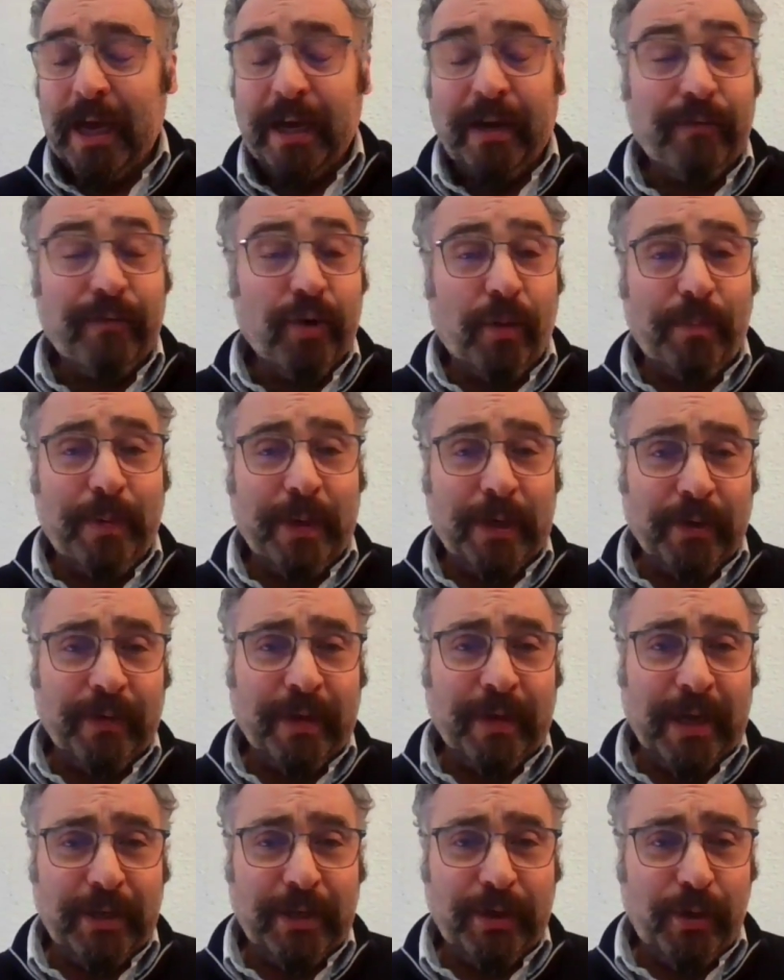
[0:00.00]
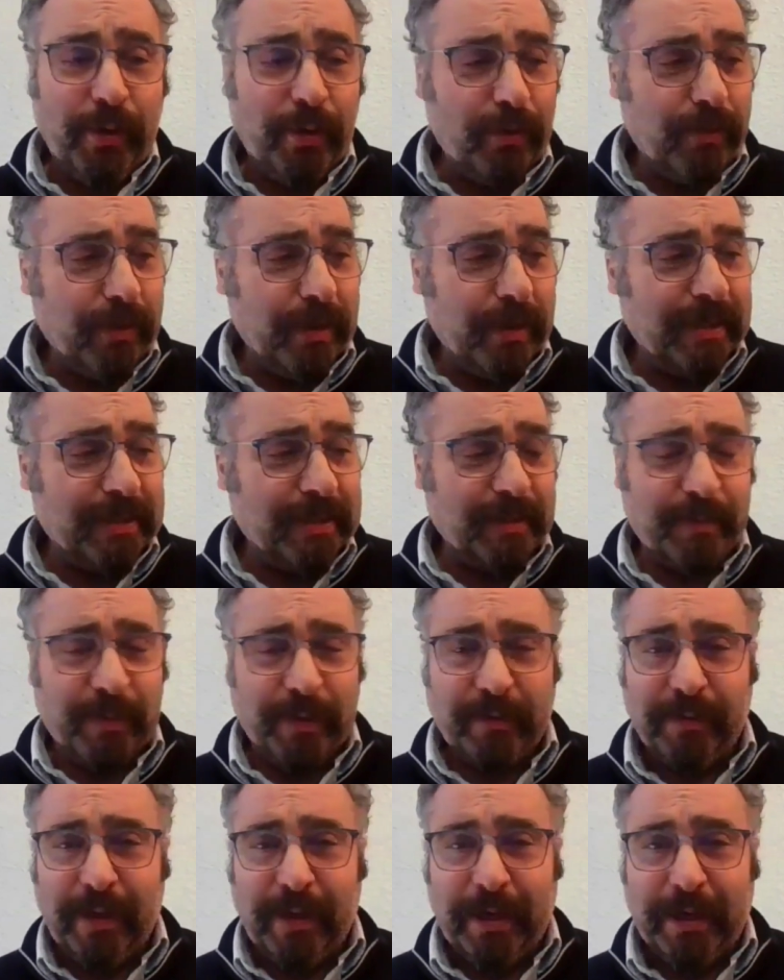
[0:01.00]
I've not been on that new
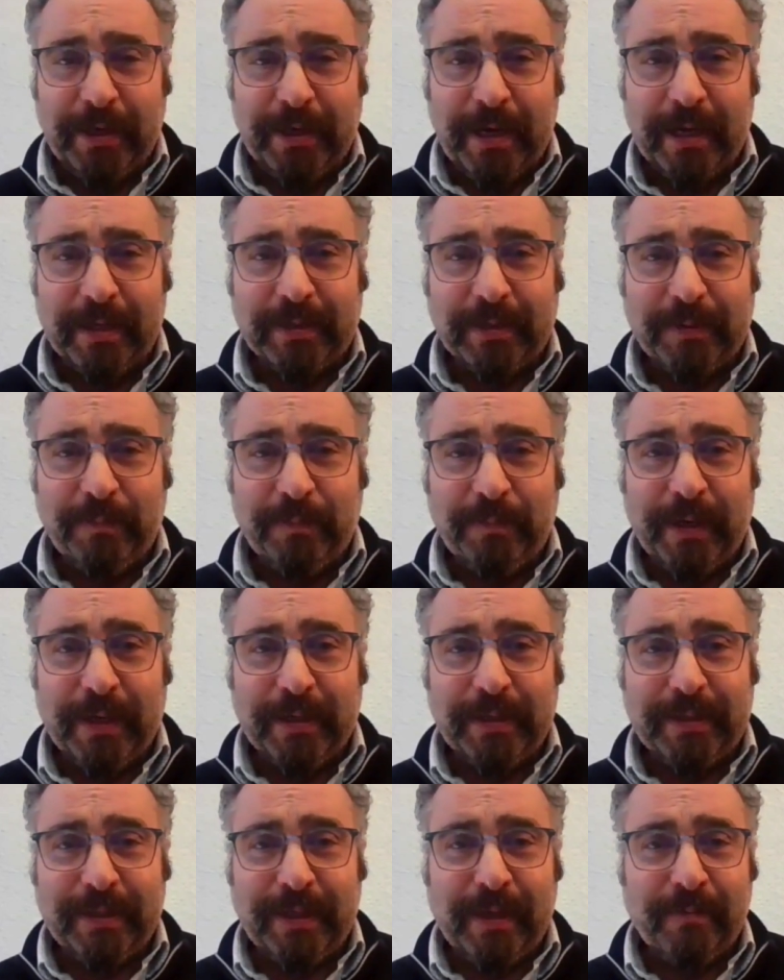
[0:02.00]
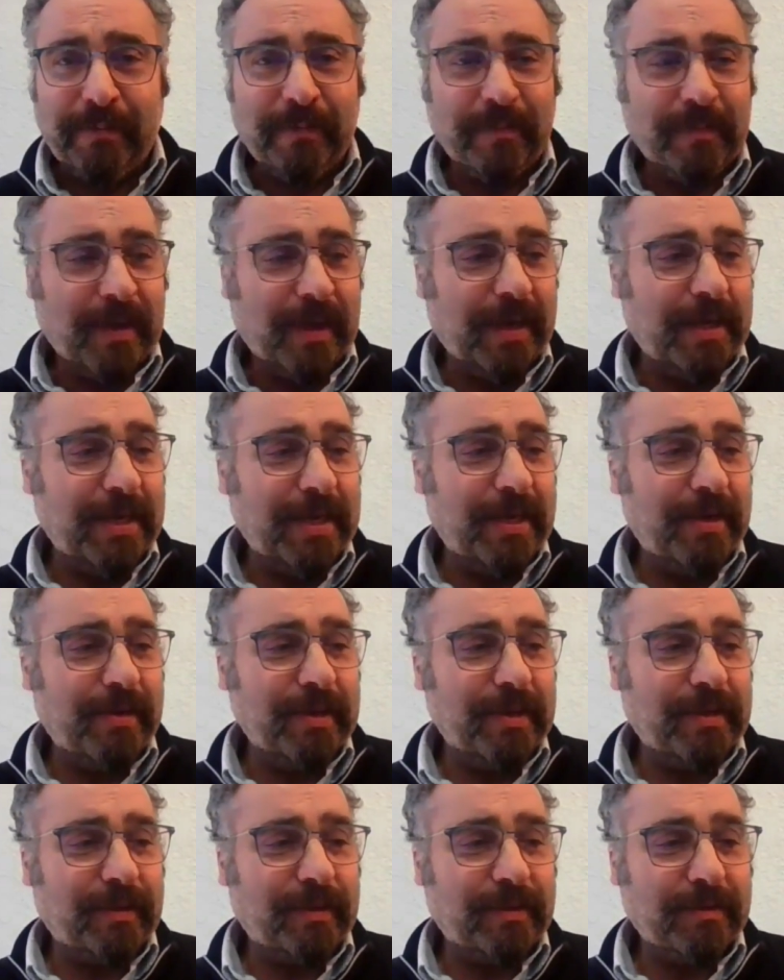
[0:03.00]
Elizabeth line yet, but I
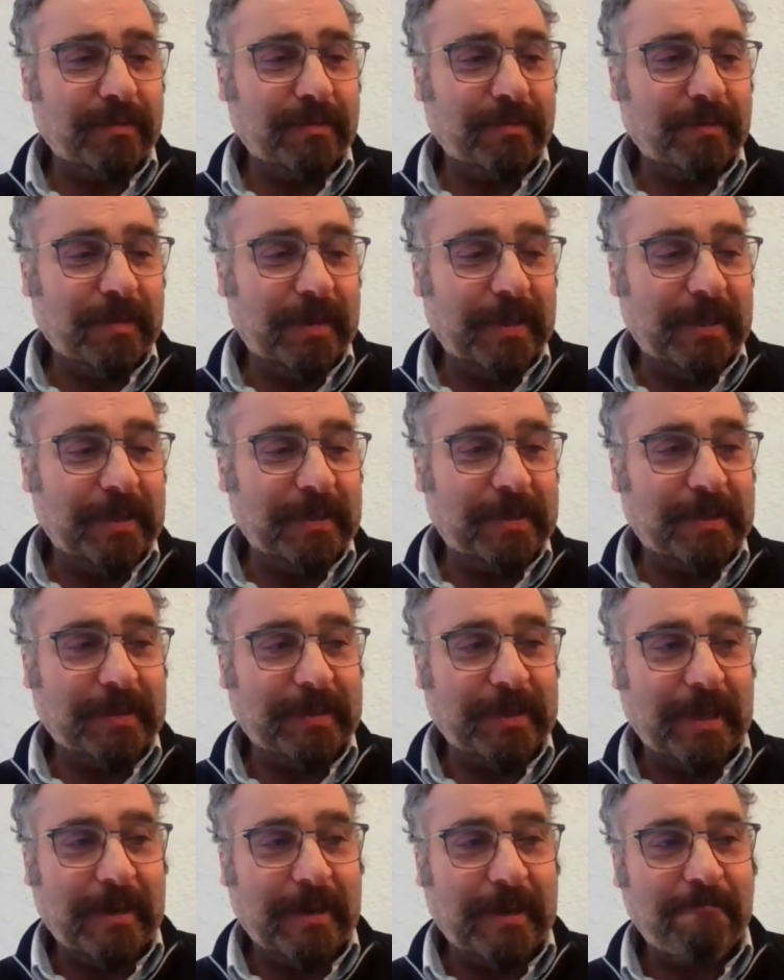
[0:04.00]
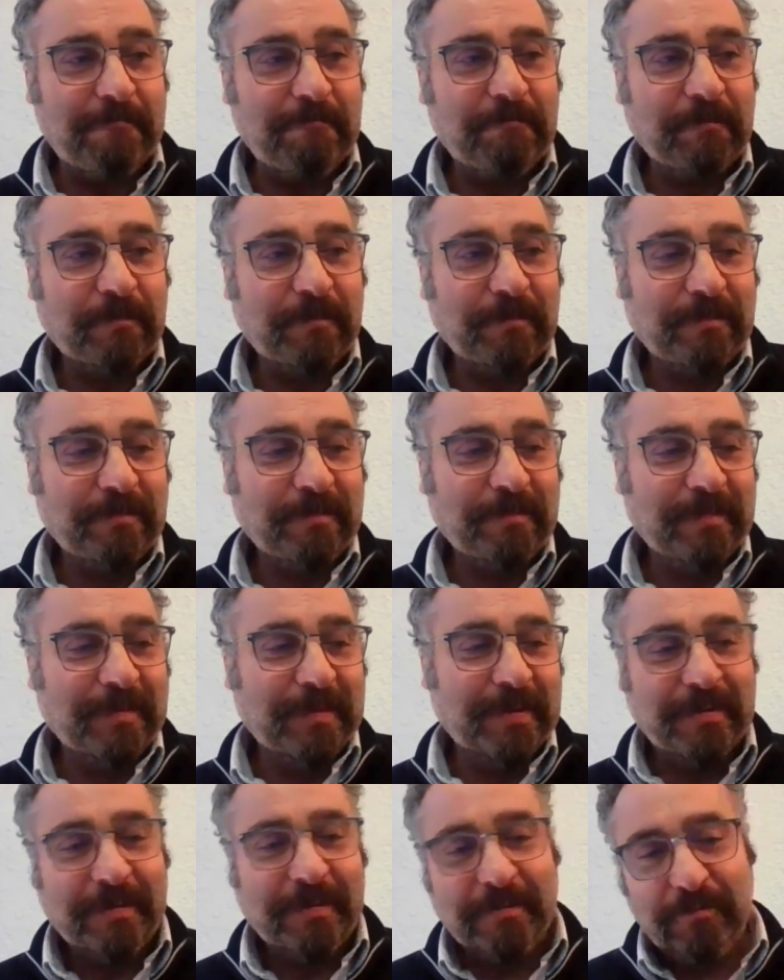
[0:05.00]
hear it's
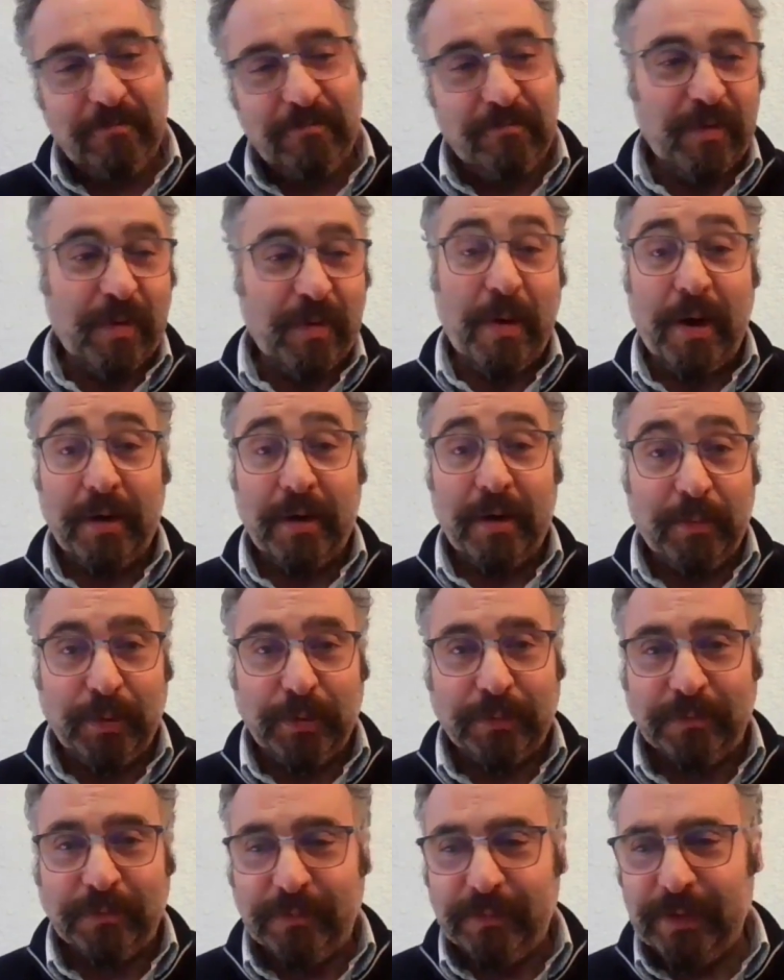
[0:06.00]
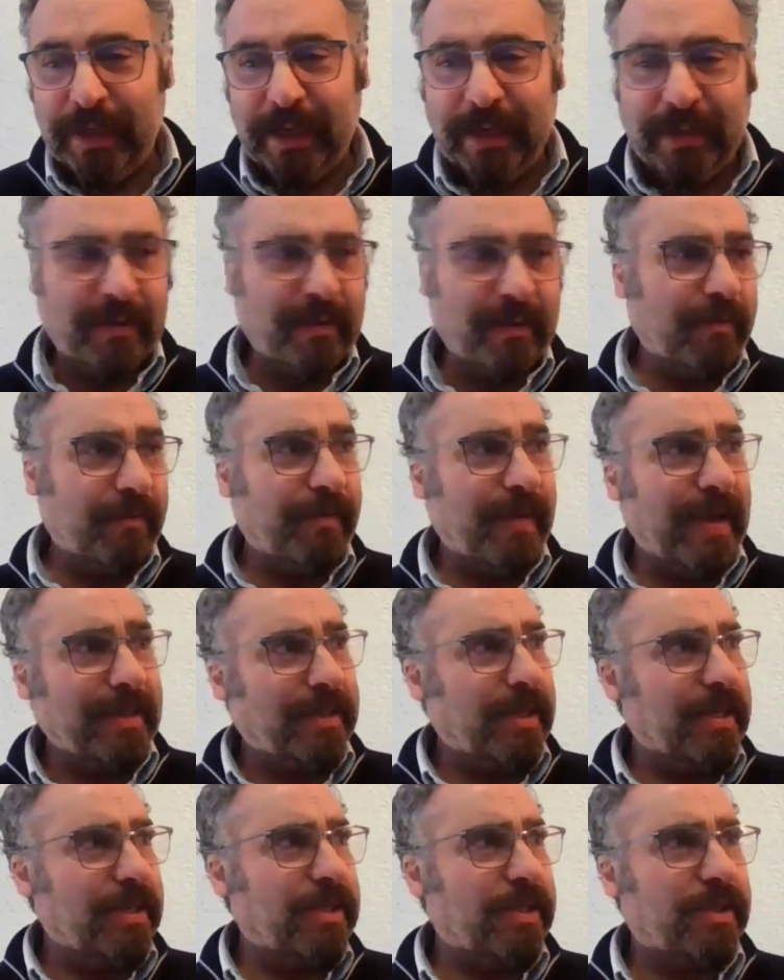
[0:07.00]
remarkable. And the
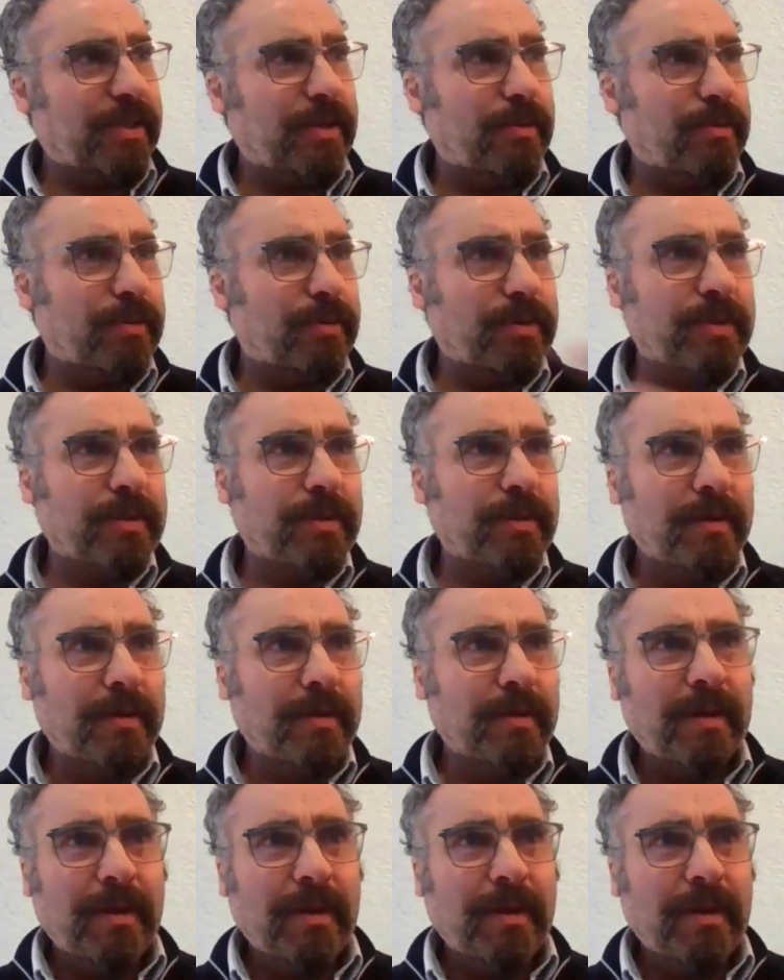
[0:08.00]
fact that it just goes,